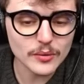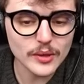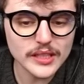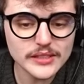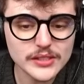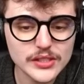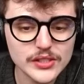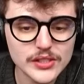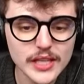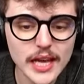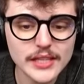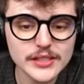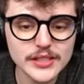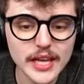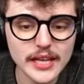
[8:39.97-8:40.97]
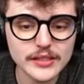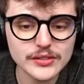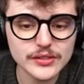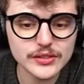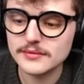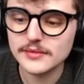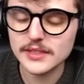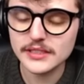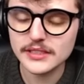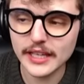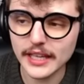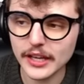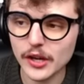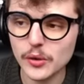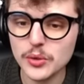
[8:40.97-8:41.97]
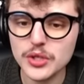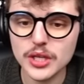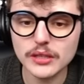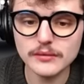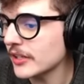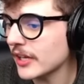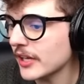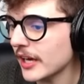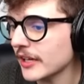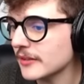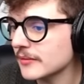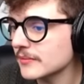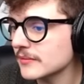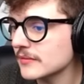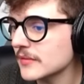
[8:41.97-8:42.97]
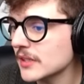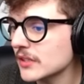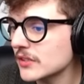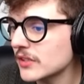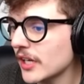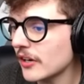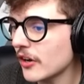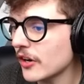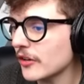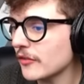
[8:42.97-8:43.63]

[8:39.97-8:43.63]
What is a CSS? It's like an ocean? Okay. 10 heart